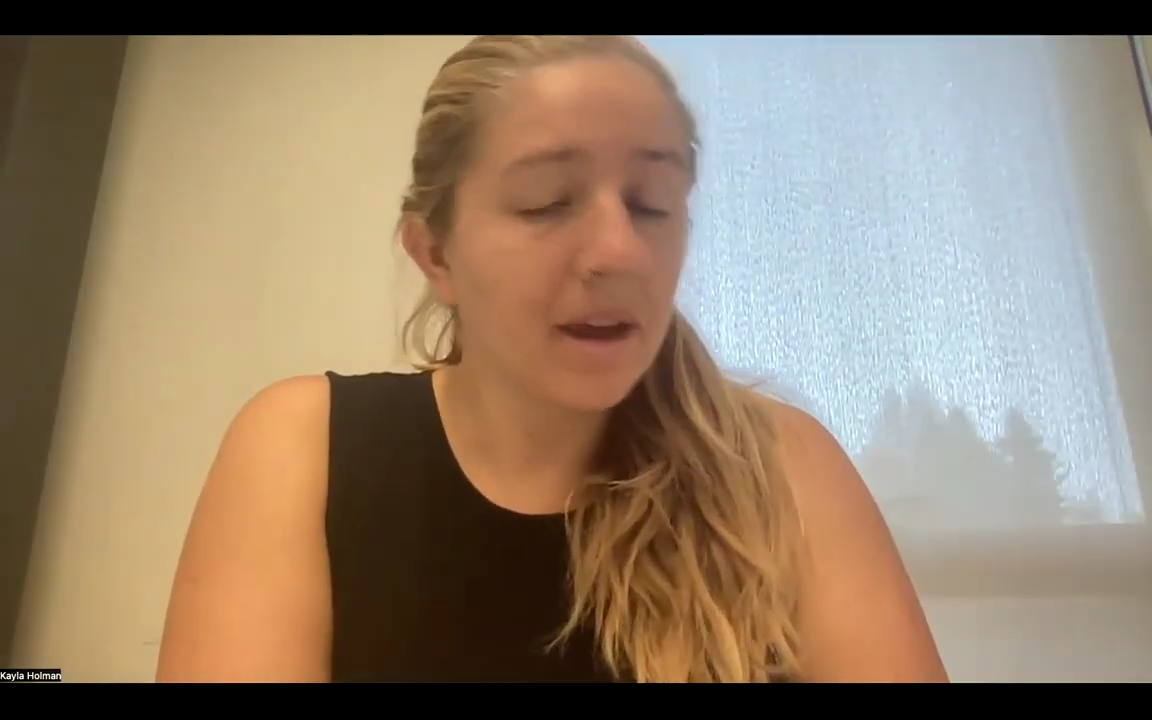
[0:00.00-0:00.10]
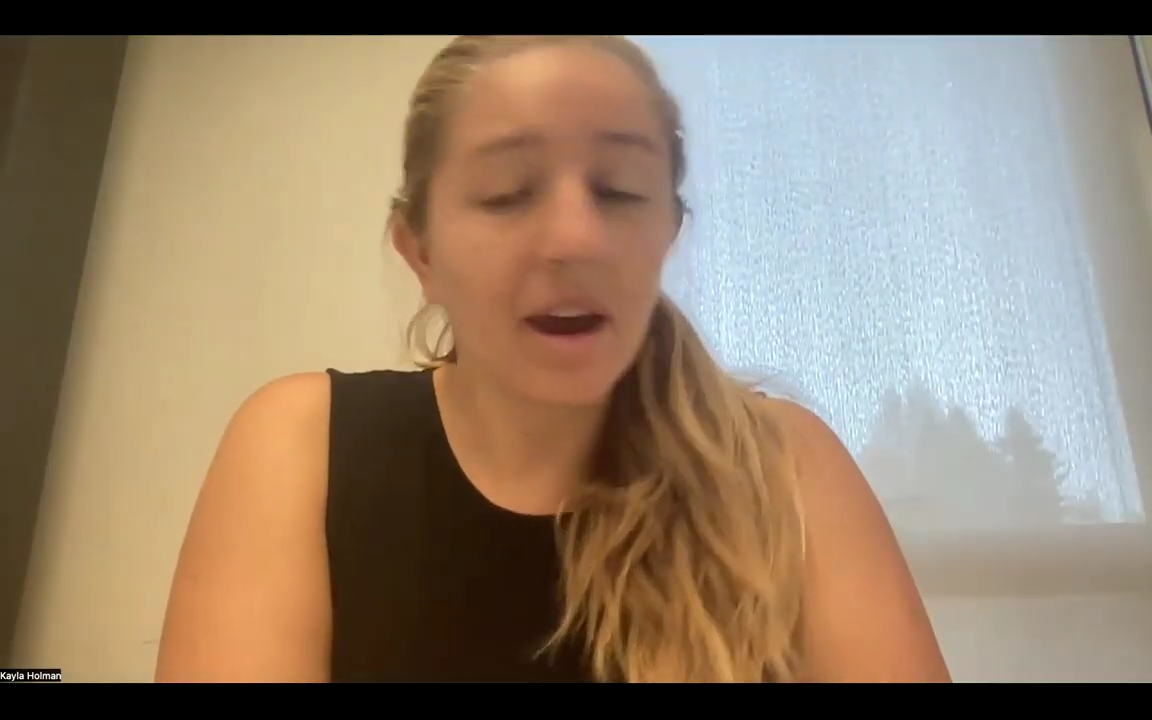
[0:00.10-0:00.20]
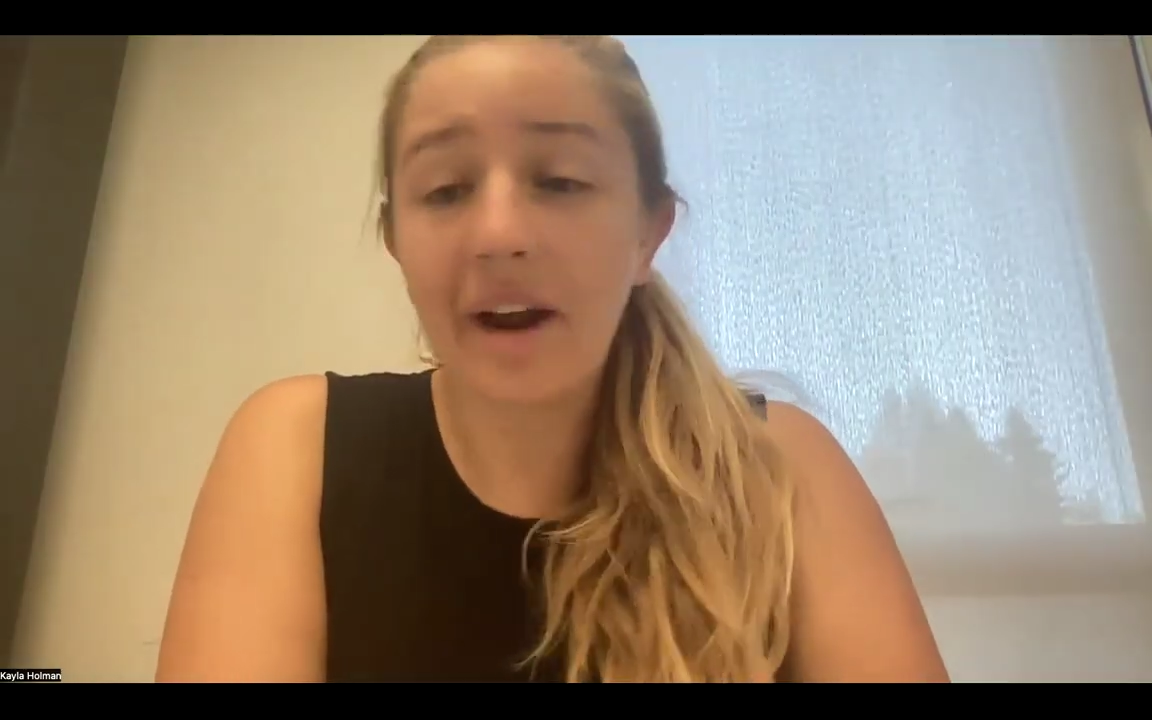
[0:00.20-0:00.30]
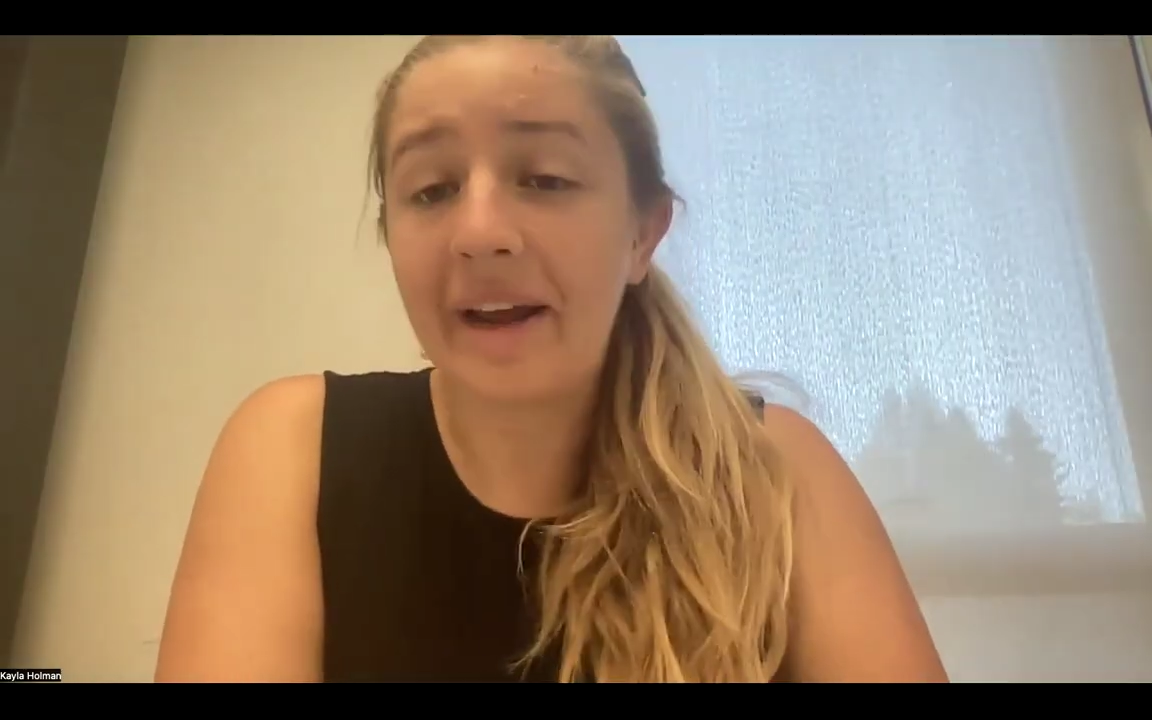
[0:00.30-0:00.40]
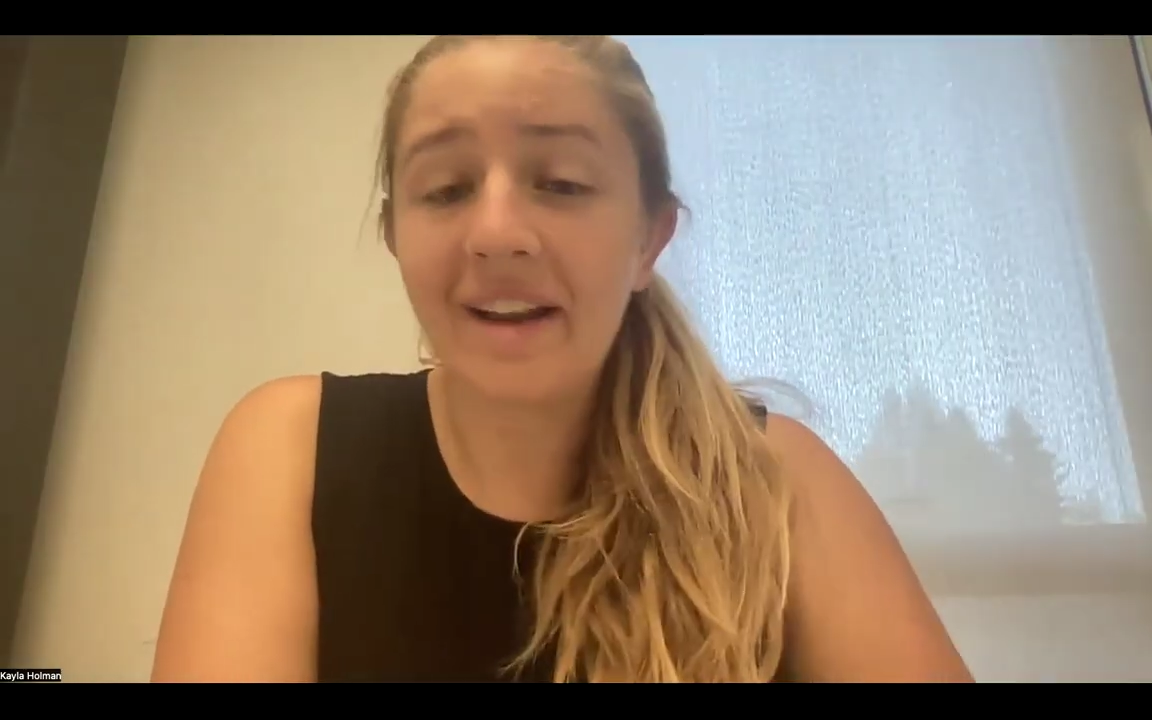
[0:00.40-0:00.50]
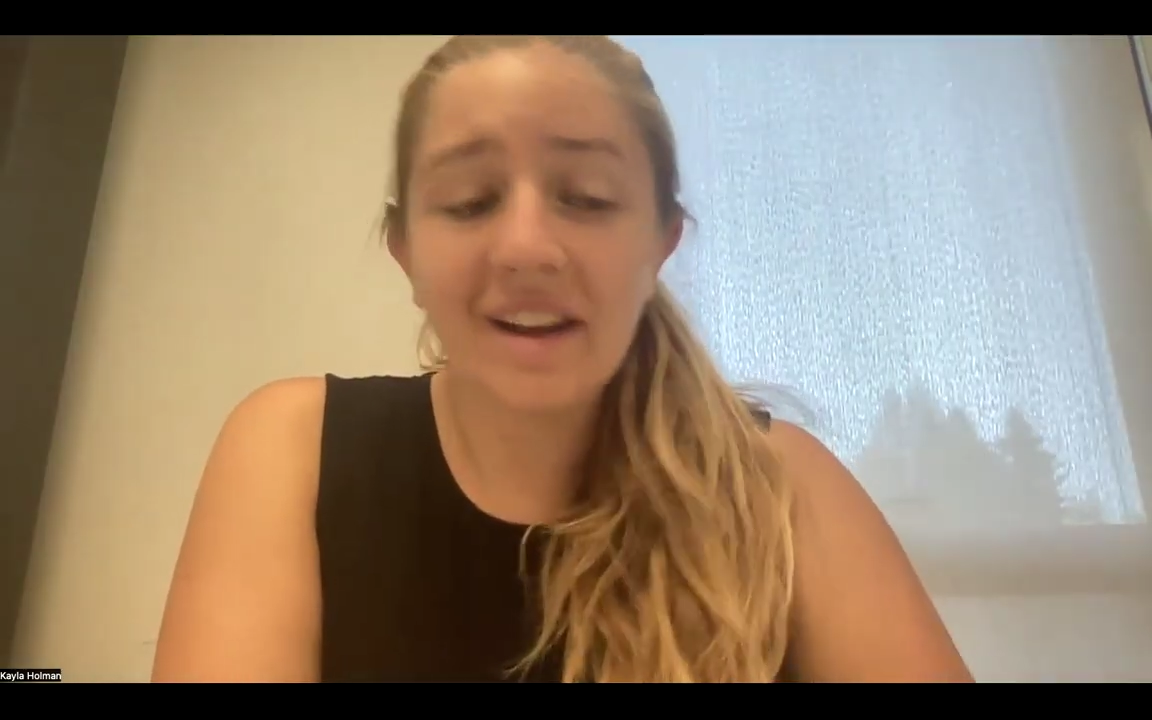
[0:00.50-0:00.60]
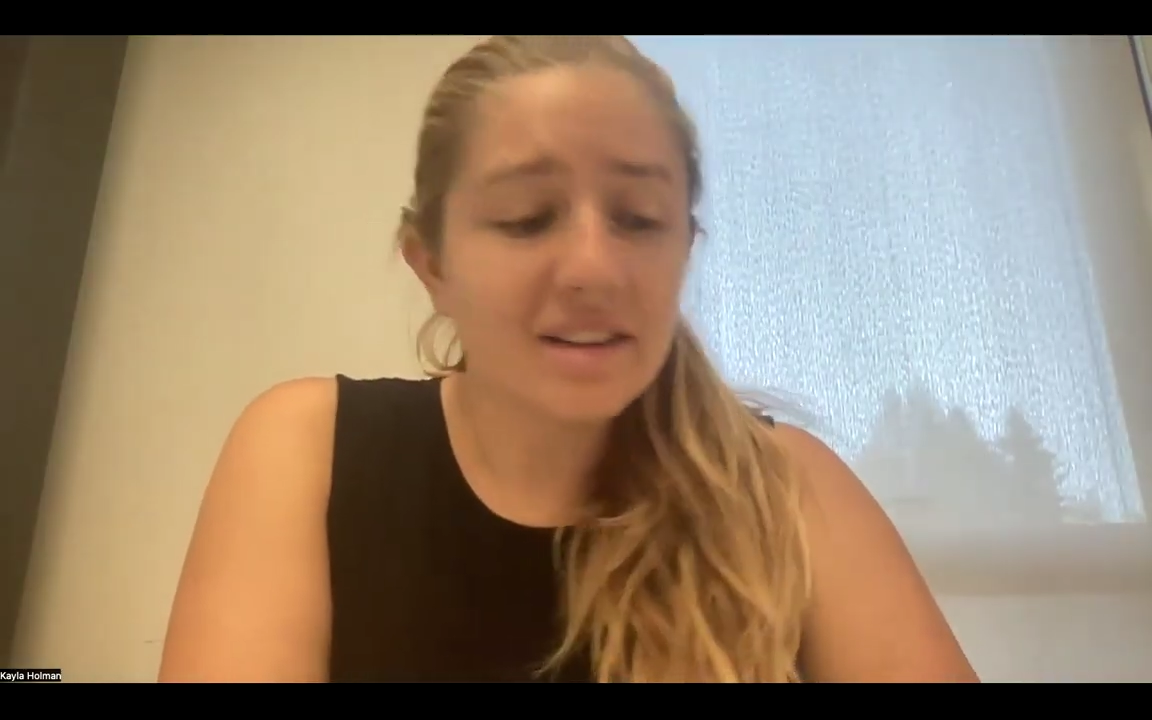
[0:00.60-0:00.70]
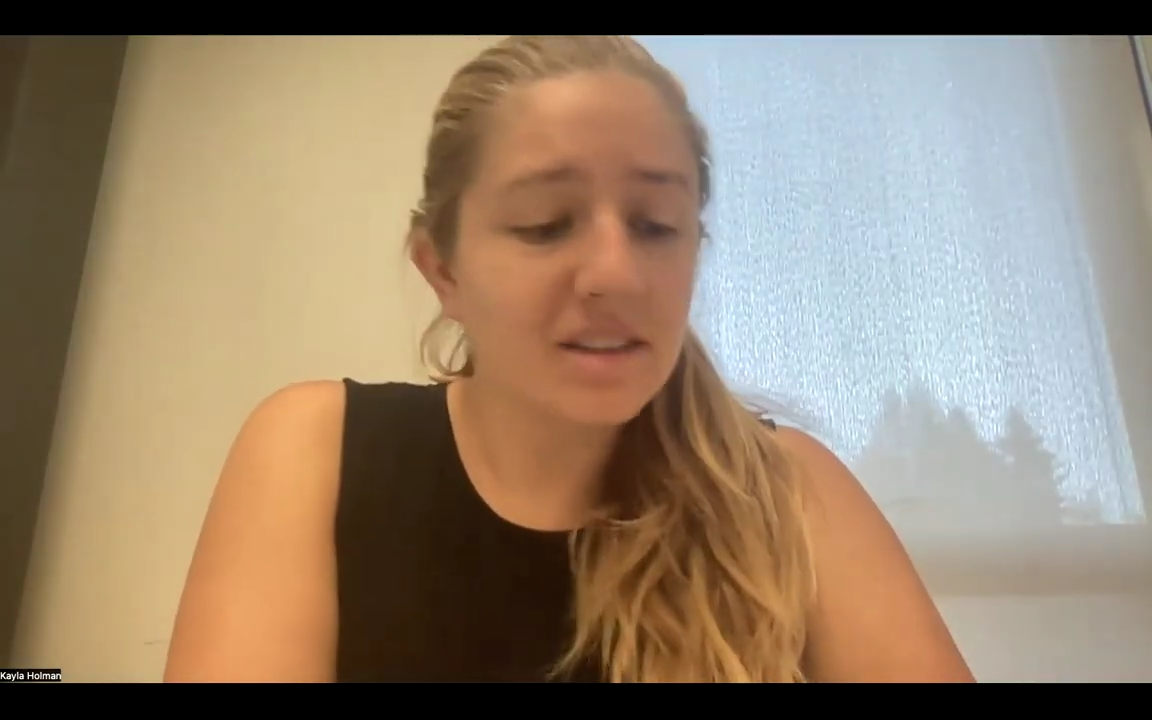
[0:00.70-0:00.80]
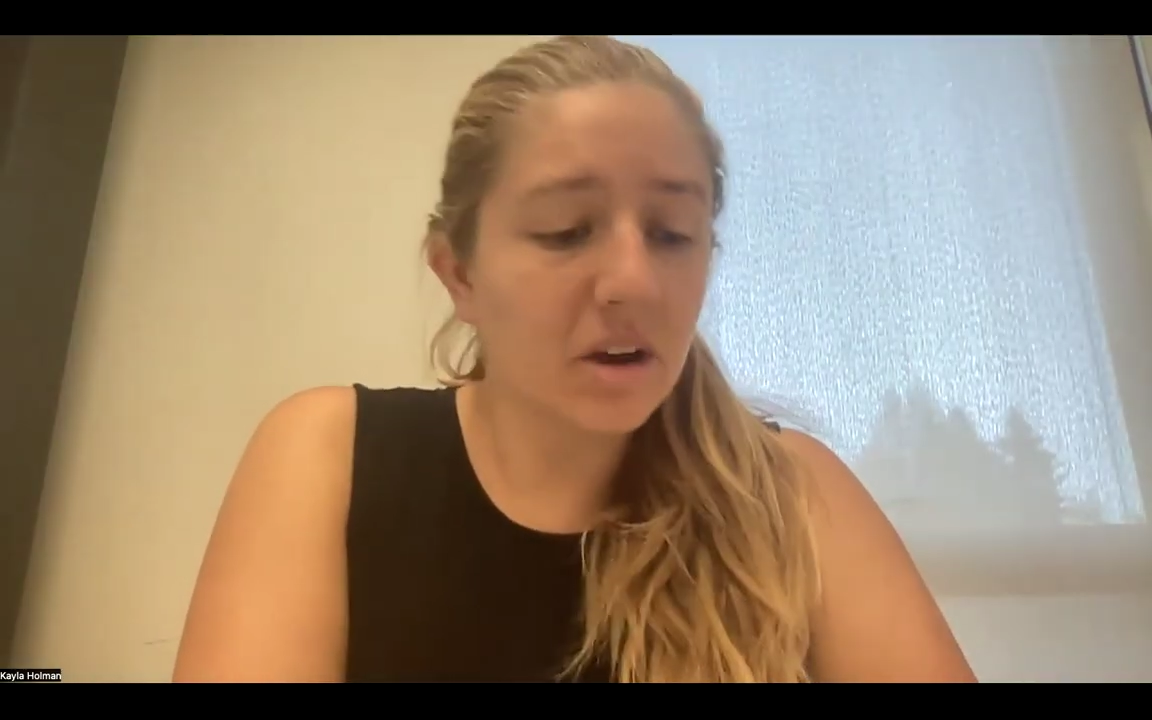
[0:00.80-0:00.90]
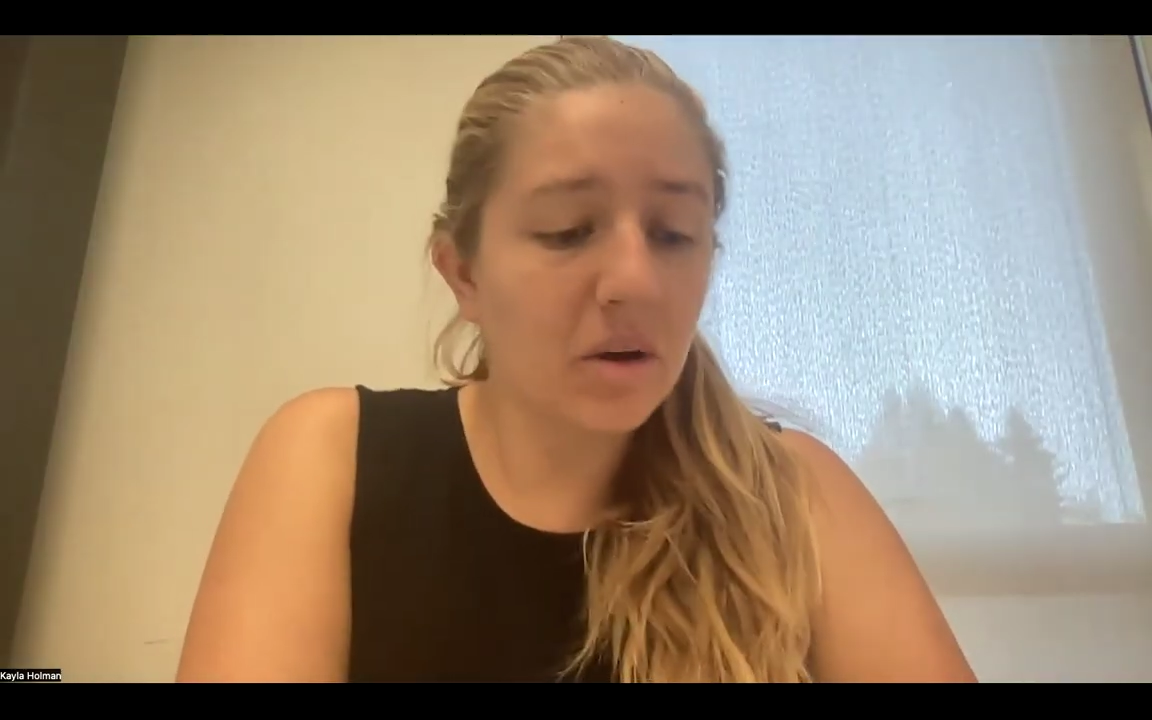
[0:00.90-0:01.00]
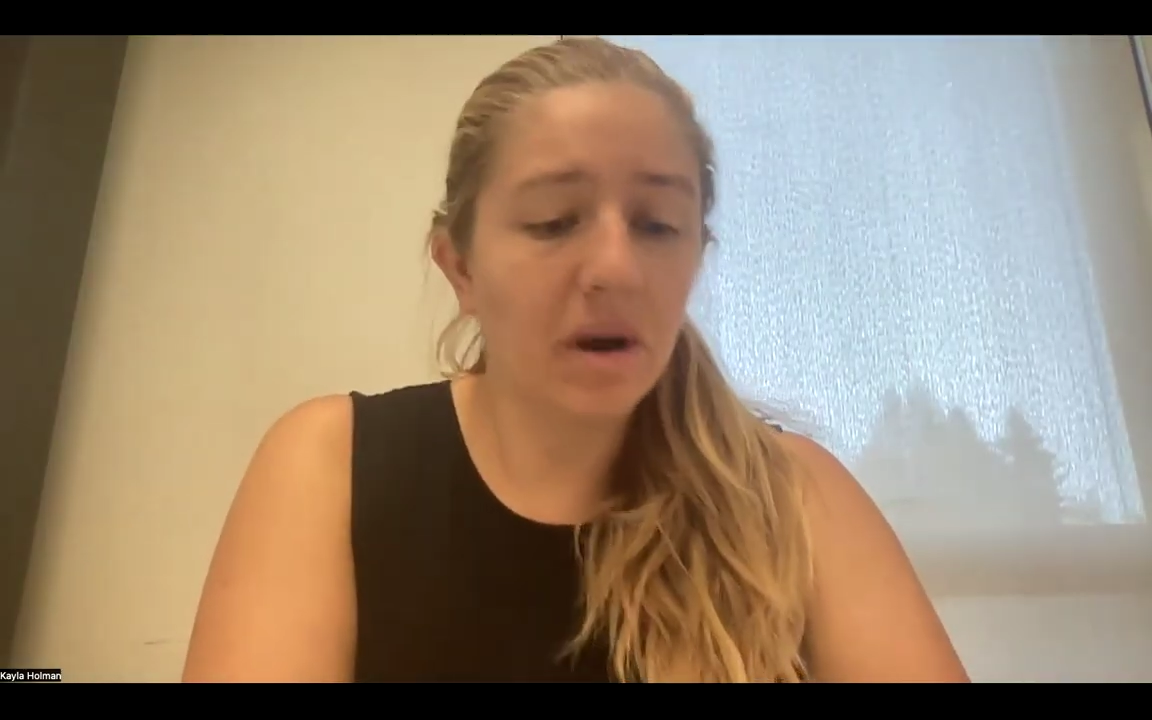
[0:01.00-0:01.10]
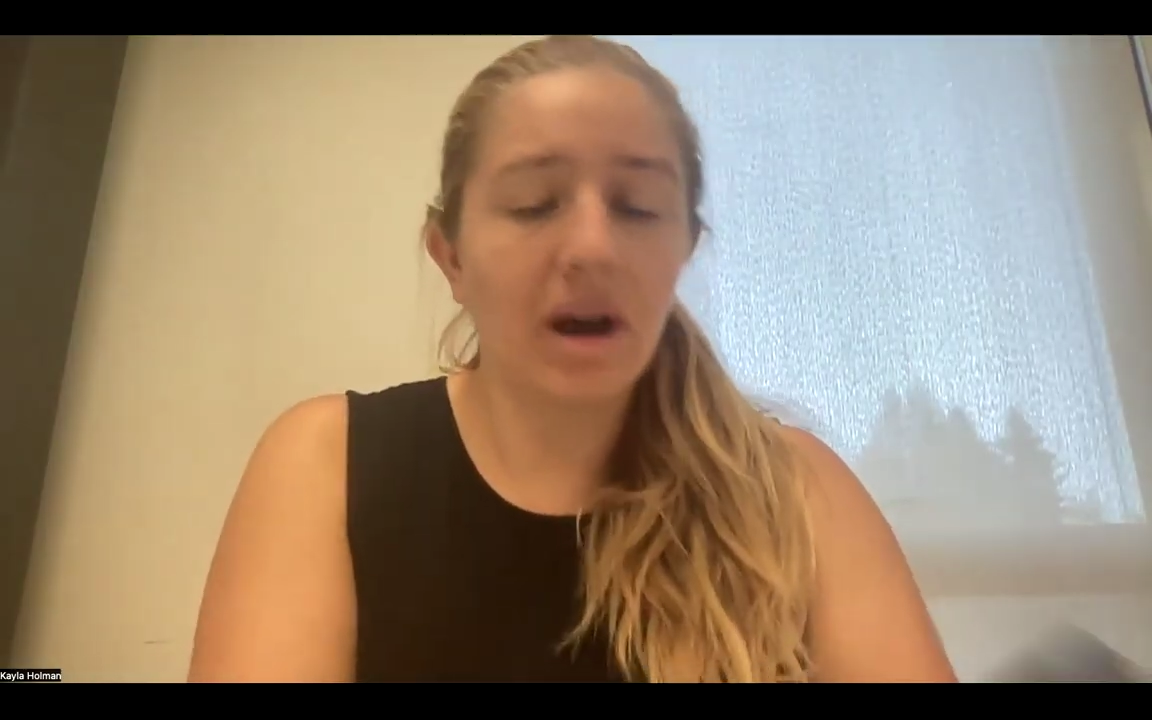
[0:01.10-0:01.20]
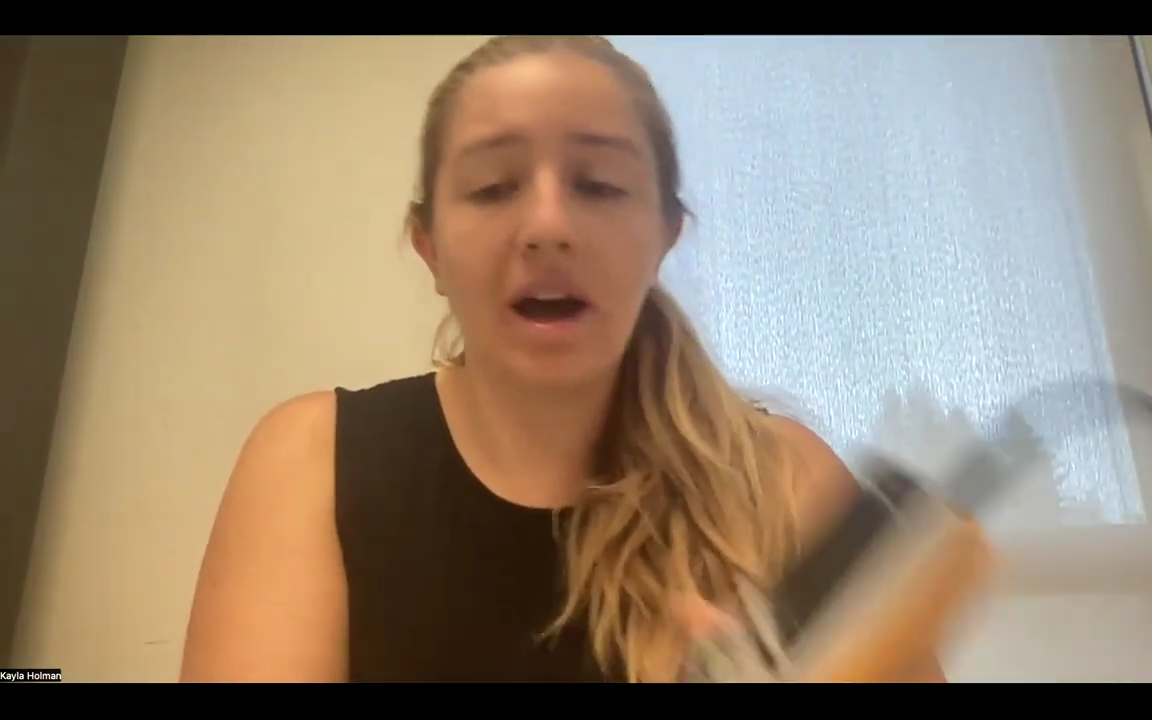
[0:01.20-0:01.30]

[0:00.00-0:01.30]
All right, so